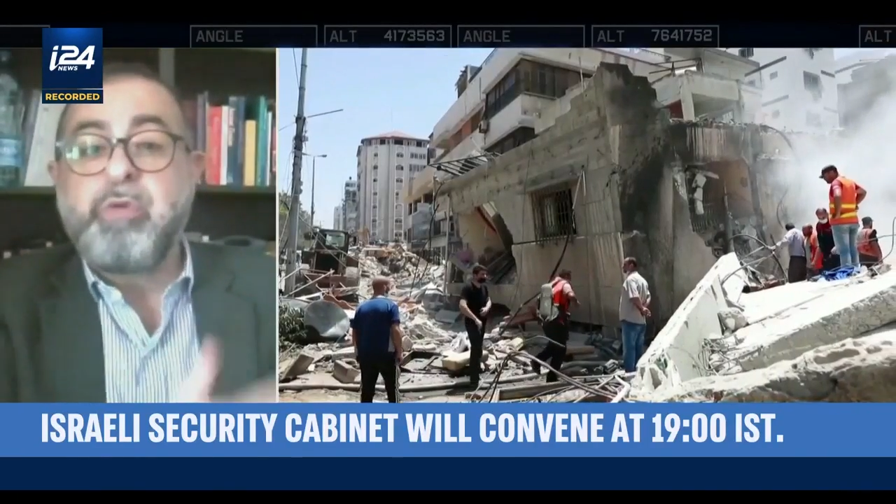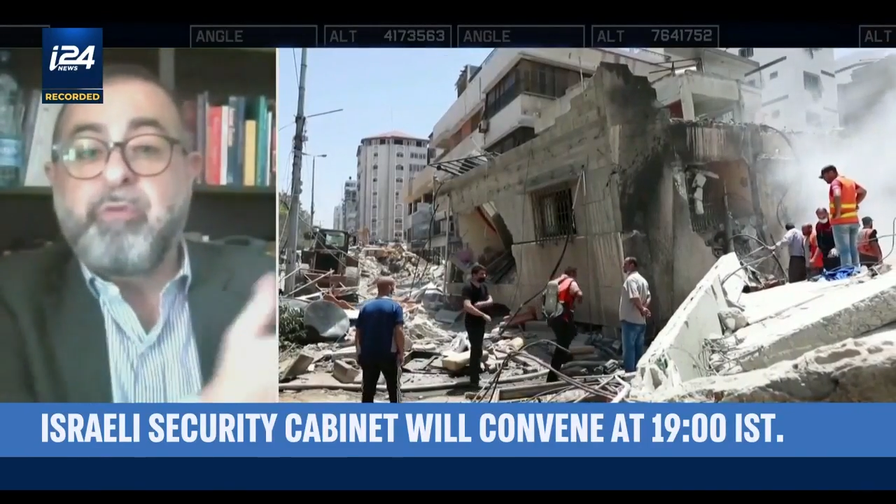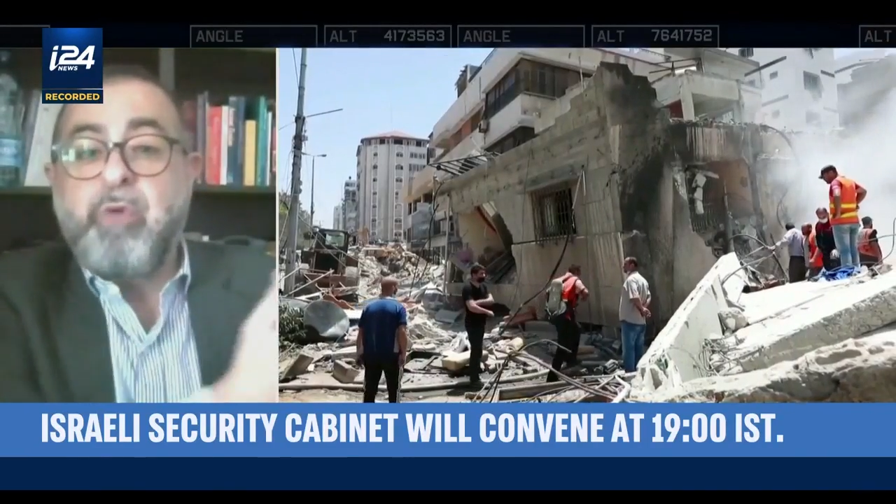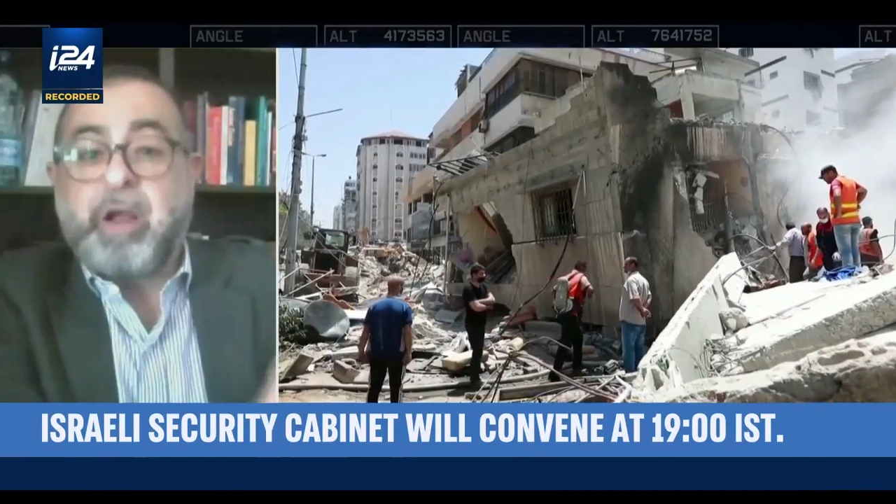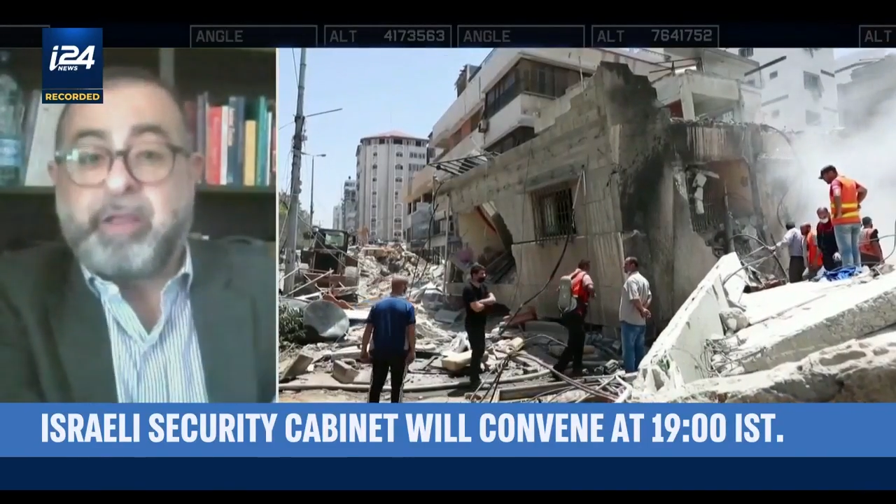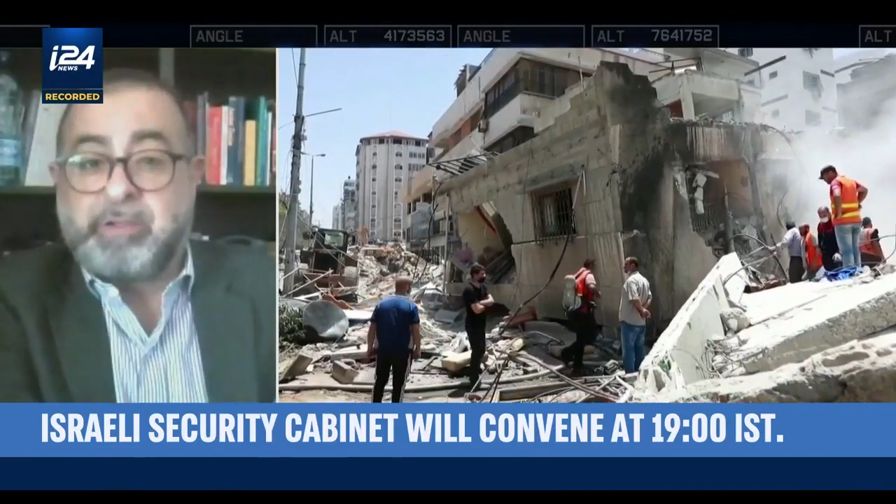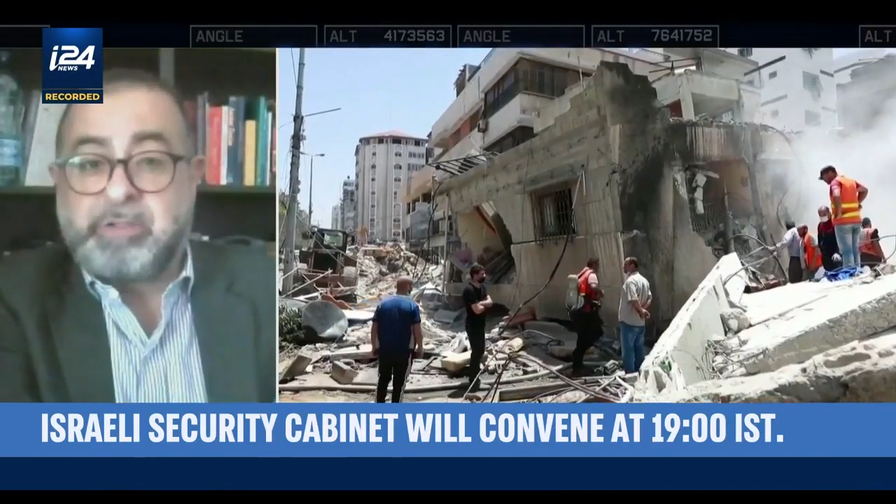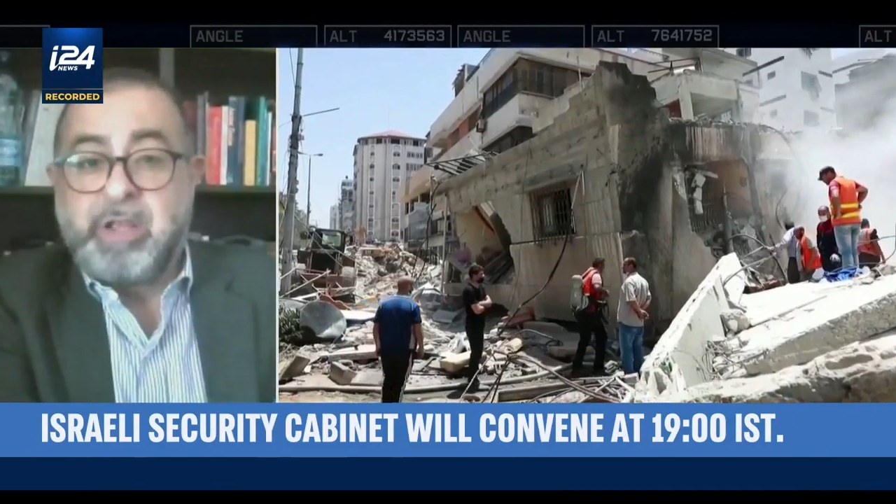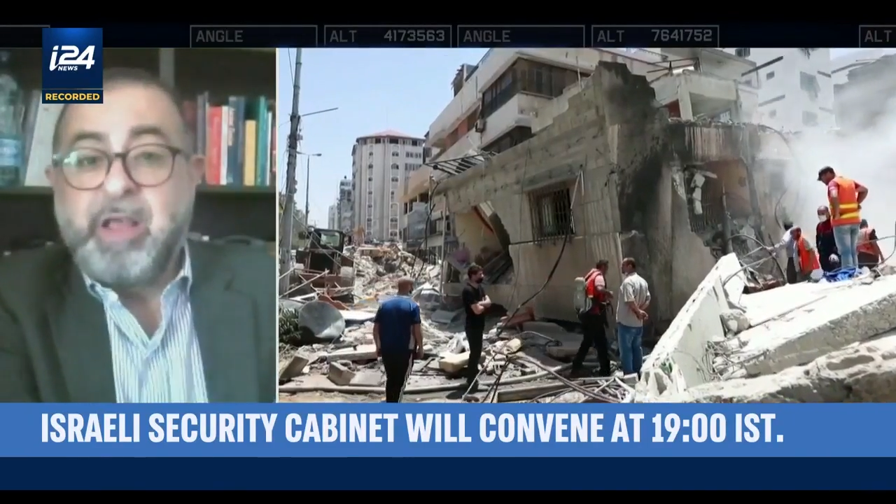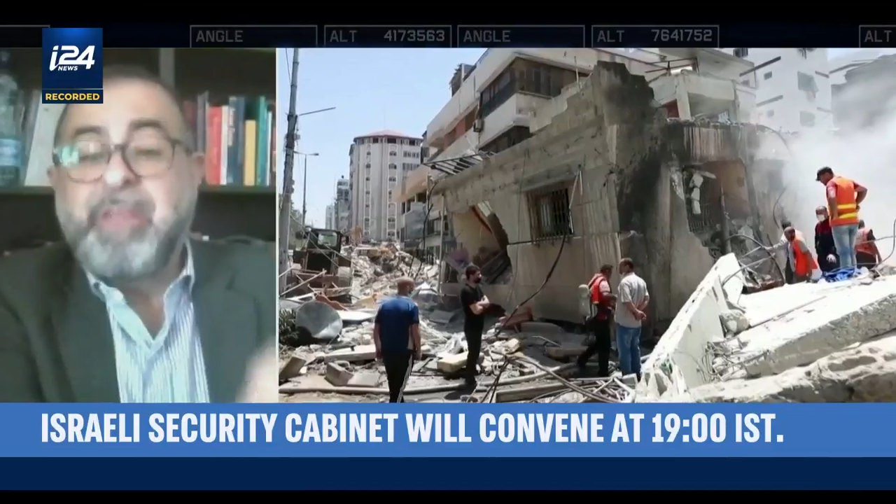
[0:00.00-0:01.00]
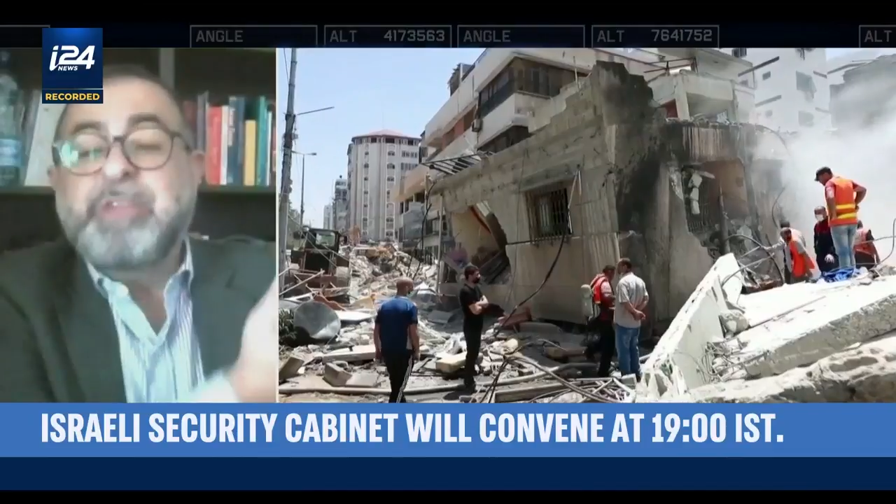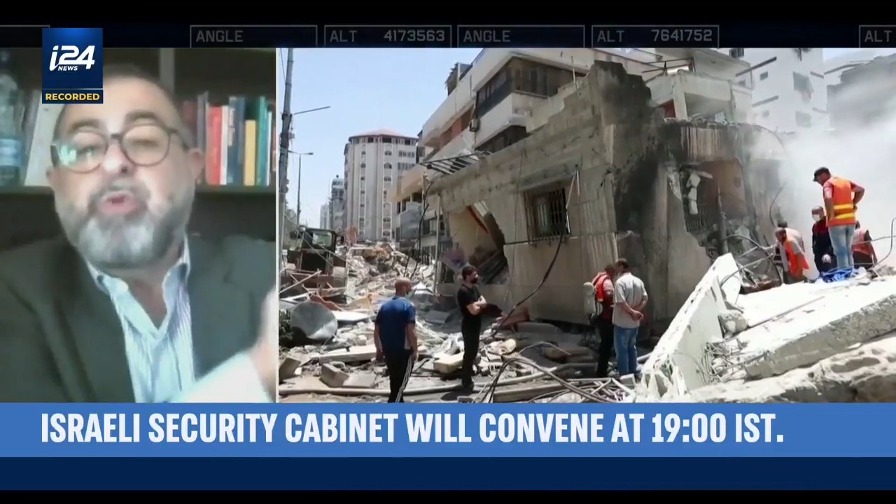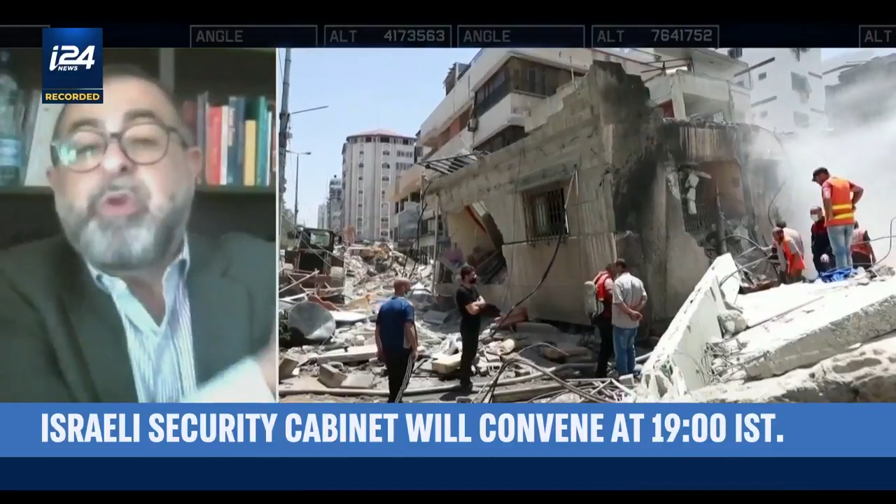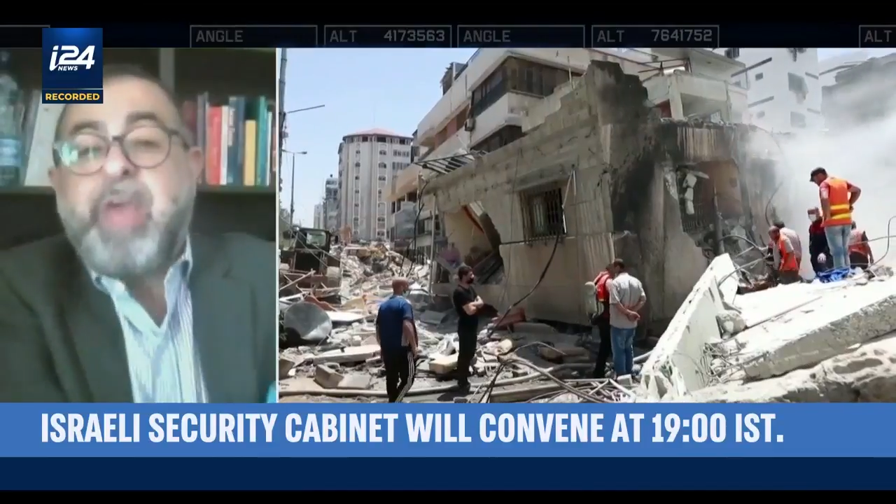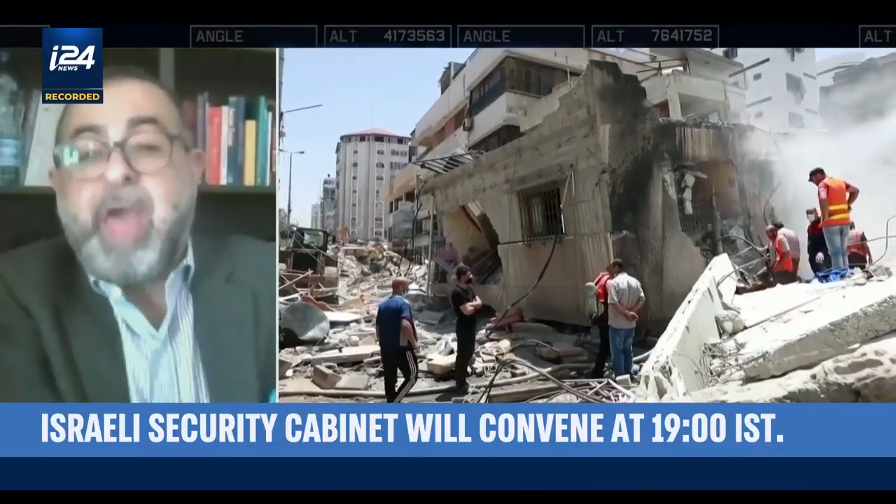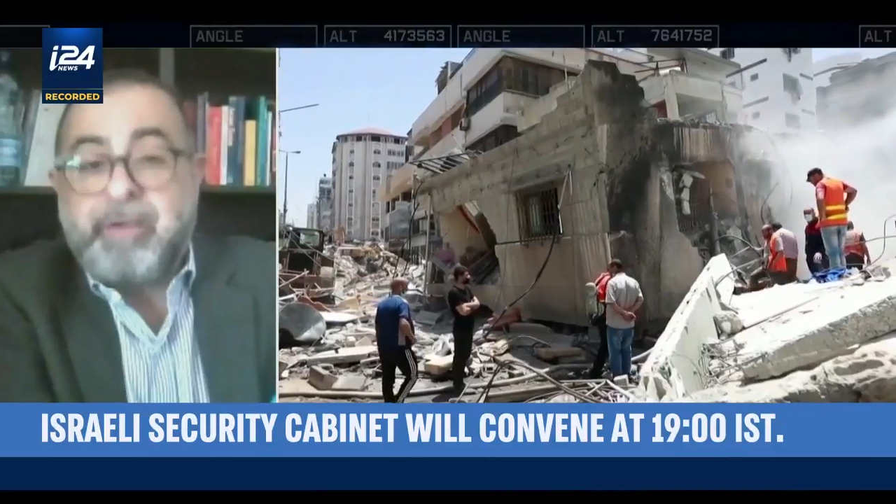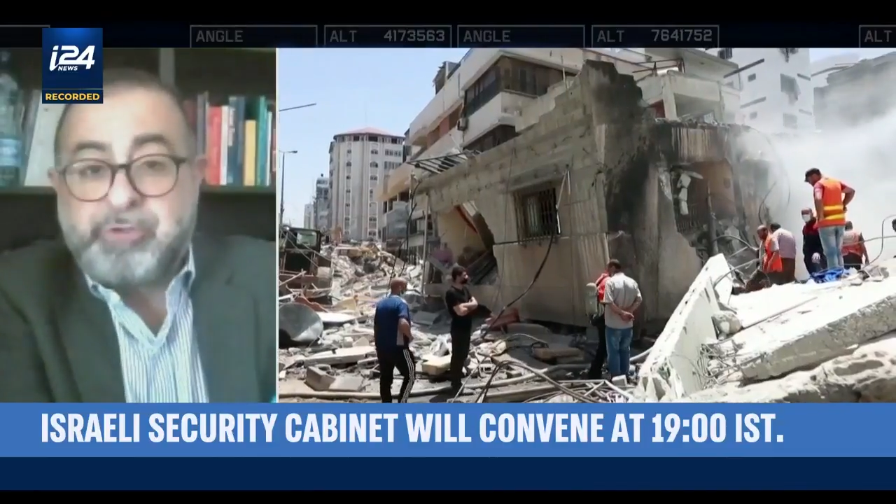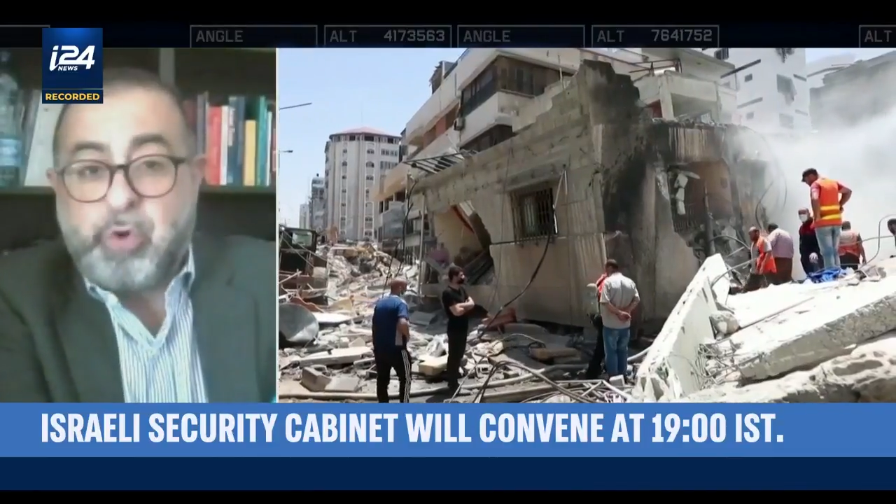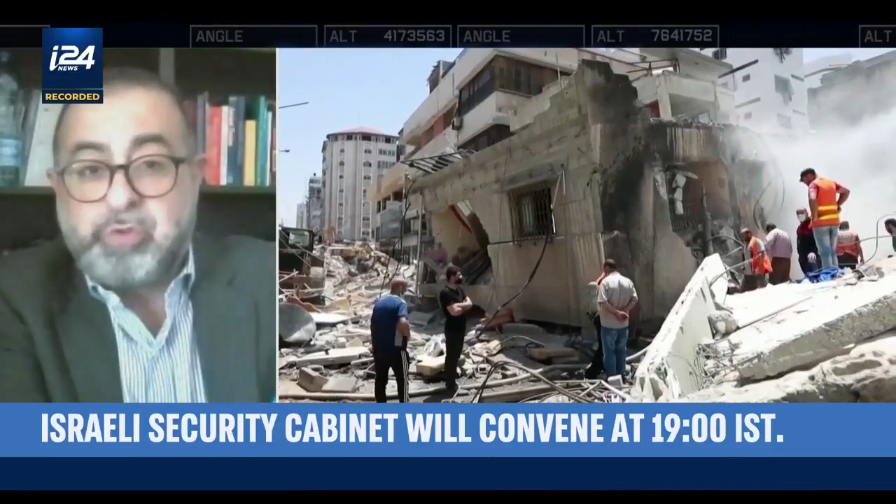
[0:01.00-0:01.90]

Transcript: rockets. That's what they and have do chosen. You